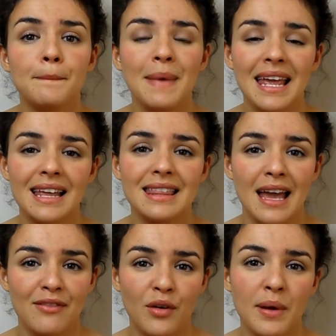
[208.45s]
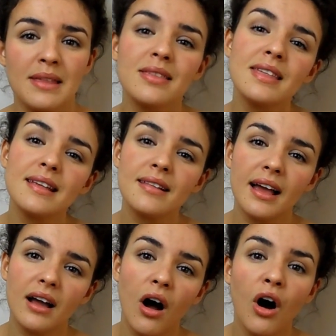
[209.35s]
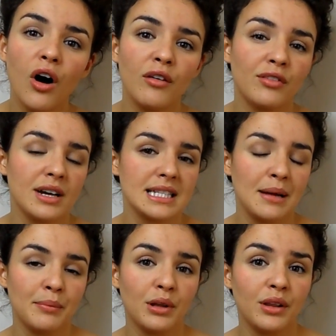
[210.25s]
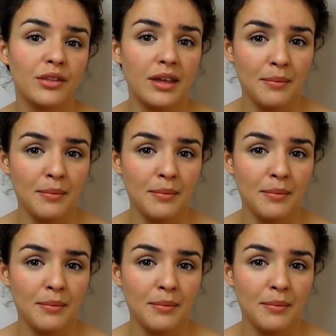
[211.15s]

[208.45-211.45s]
make the effort with and things like art for example